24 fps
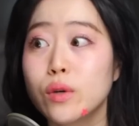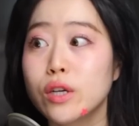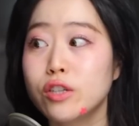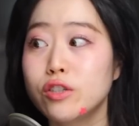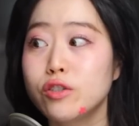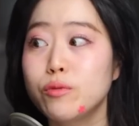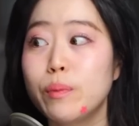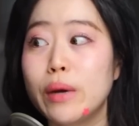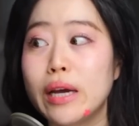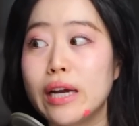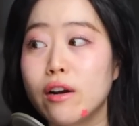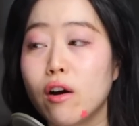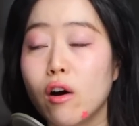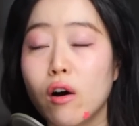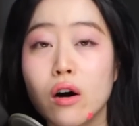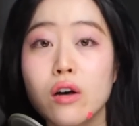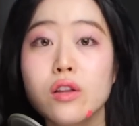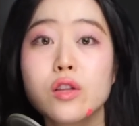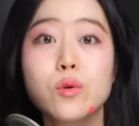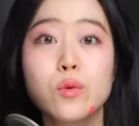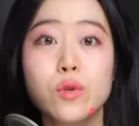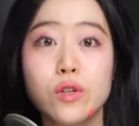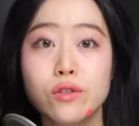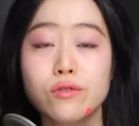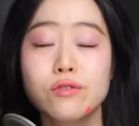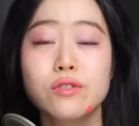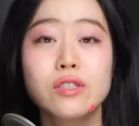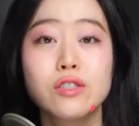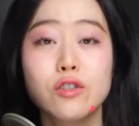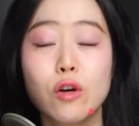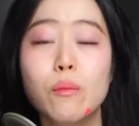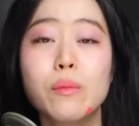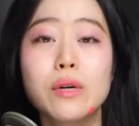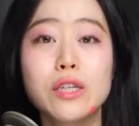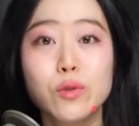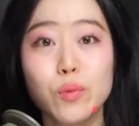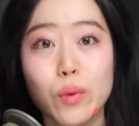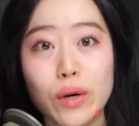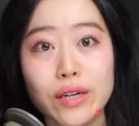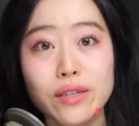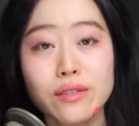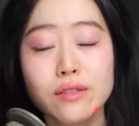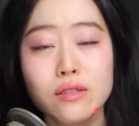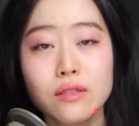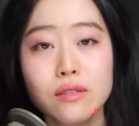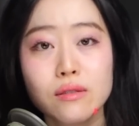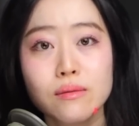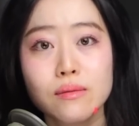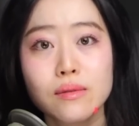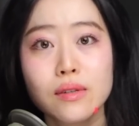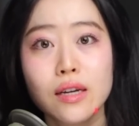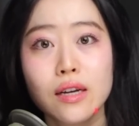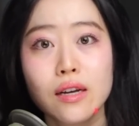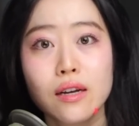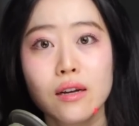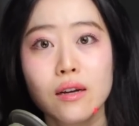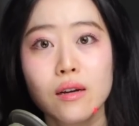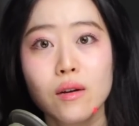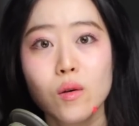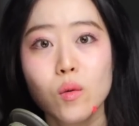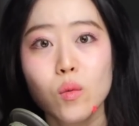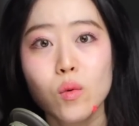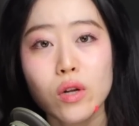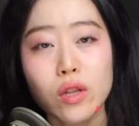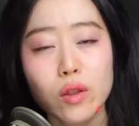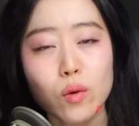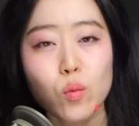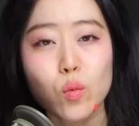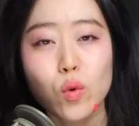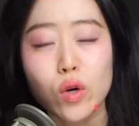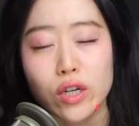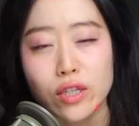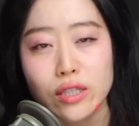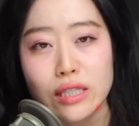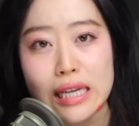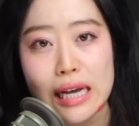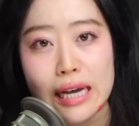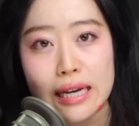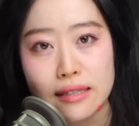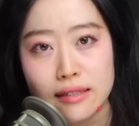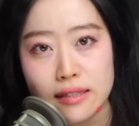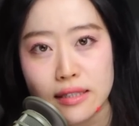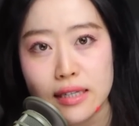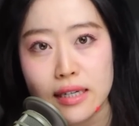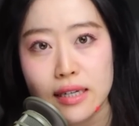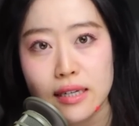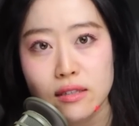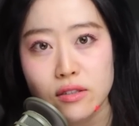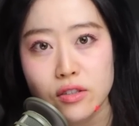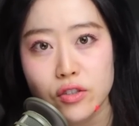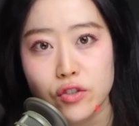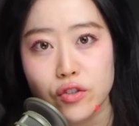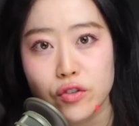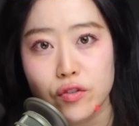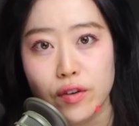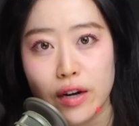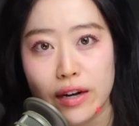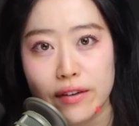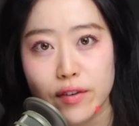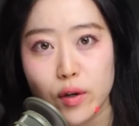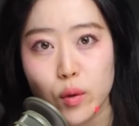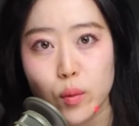which made all the wounds so much worse. One of the worst incidents a survivor